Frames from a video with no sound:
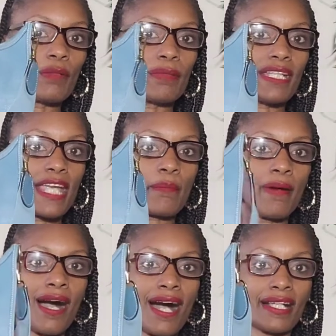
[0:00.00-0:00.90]
be a
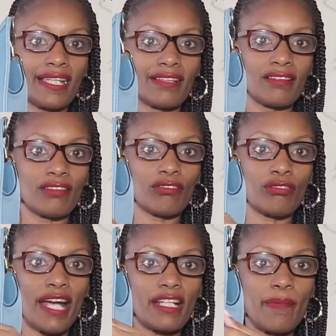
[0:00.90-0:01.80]
pocket
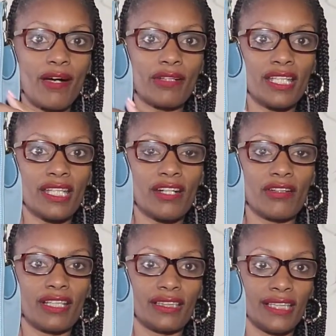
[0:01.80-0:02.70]
right about here
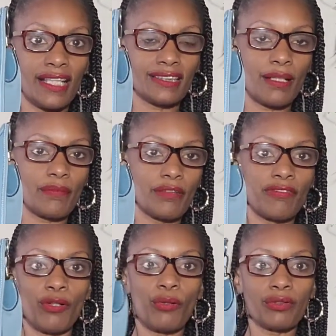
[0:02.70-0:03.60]
that takes up the
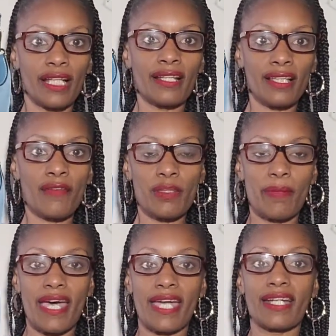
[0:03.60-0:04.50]
full length of the
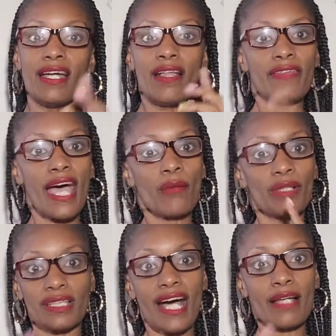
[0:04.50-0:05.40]
bag. That
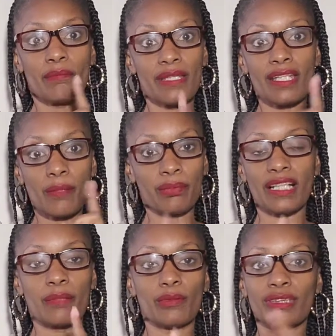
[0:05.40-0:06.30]
would not be
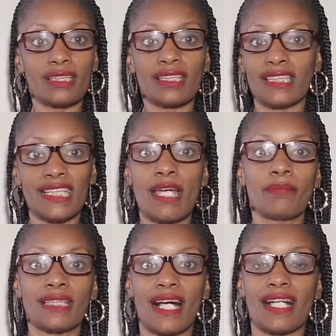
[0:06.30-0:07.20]
applicable to the
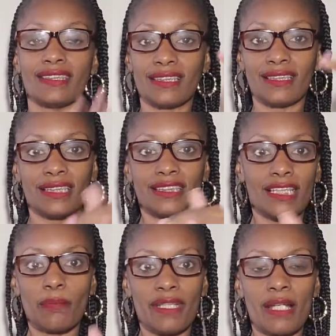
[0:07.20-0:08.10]
TM size. The
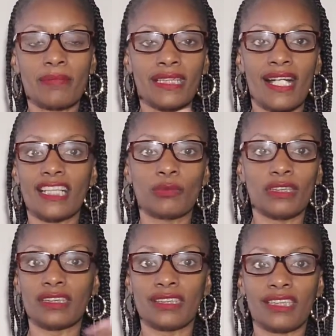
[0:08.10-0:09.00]
TPM size,
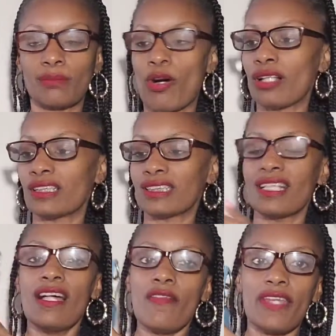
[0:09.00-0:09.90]
which is the smallest,
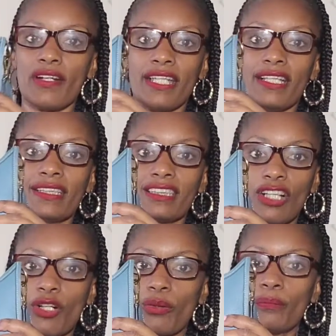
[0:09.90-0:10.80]
there is
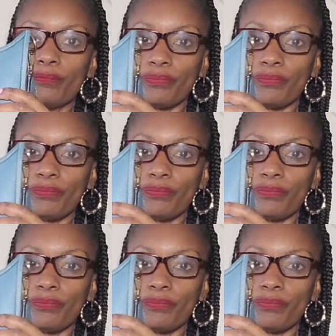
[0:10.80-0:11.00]
no